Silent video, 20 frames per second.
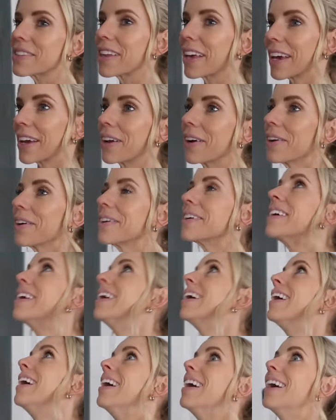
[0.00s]
like,
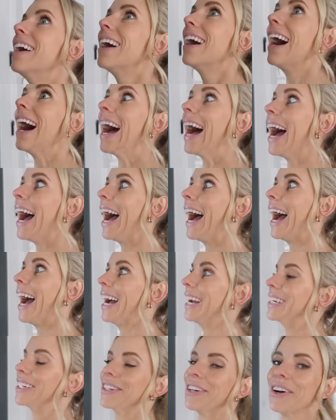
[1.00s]

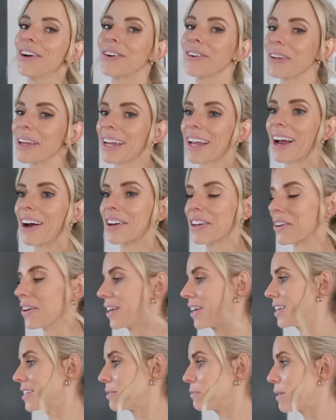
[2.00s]
ah, you know, like how you can
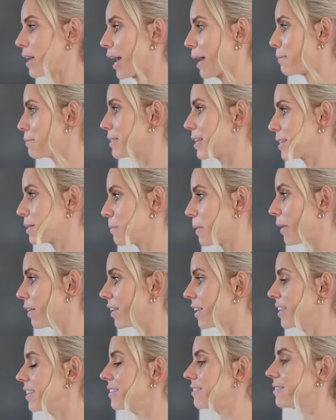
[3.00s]
get sometimes as a
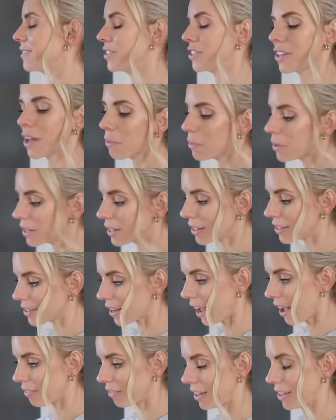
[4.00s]
parent. There's not many days I
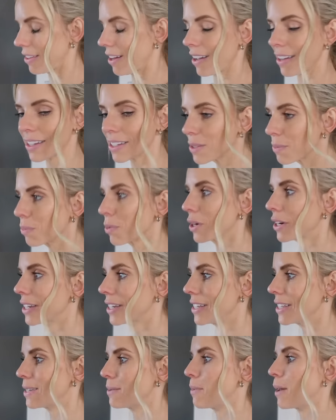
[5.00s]
have like that. He's a pretty
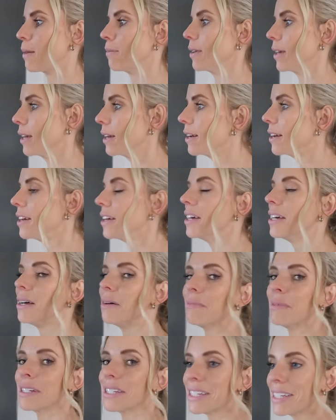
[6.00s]
easy baby.
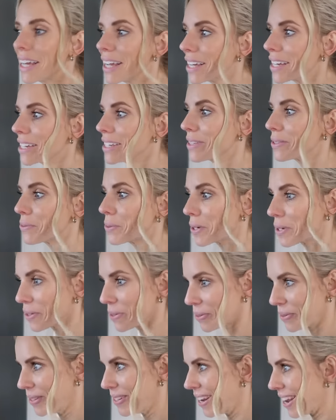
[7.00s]
But today is one of
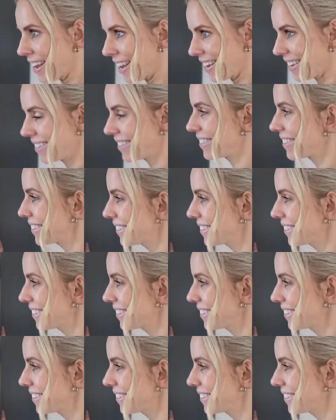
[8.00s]
those days.